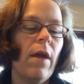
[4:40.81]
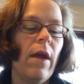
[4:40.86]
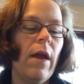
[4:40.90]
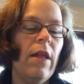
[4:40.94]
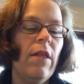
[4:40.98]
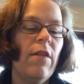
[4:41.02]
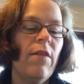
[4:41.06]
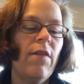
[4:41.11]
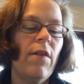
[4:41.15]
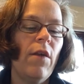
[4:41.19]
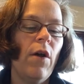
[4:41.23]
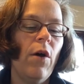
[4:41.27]

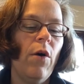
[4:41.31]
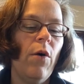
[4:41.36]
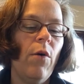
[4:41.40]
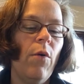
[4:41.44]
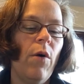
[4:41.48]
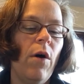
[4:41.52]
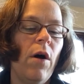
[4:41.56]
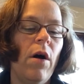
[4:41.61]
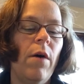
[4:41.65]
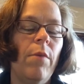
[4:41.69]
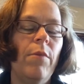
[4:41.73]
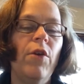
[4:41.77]
And
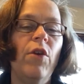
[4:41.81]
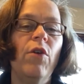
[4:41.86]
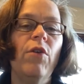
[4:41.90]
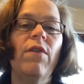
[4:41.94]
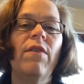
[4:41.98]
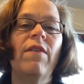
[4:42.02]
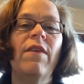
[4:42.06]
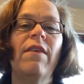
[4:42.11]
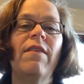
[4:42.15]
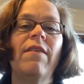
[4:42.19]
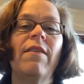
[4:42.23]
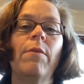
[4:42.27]
so you'll
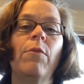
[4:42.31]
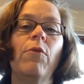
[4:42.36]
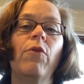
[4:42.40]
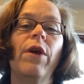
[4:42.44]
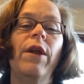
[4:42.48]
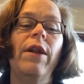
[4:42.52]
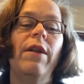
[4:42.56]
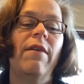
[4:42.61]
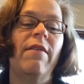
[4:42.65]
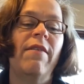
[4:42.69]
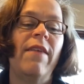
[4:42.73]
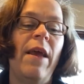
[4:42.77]
see some
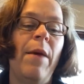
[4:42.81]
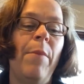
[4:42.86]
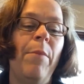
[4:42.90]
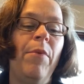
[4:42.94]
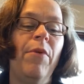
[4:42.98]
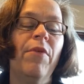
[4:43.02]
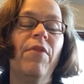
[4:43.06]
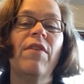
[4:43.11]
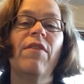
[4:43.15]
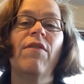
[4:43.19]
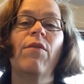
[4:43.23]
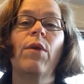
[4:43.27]
great
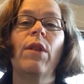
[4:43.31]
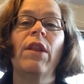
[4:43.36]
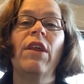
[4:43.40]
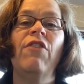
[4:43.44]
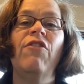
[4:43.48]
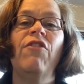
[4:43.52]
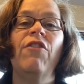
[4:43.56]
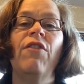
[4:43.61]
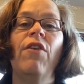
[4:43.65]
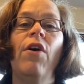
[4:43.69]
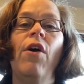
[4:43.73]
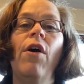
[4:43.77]
examples of
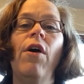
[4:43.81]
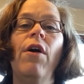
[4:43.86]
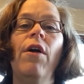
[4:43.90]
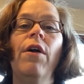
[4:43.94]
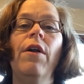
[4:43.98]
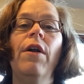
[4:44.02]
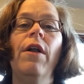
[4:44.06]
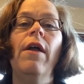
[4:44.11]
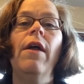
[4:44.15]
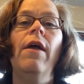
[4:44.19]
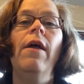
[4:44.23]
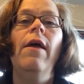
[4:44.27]
religious
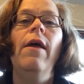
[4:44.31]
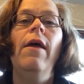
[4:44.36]
art,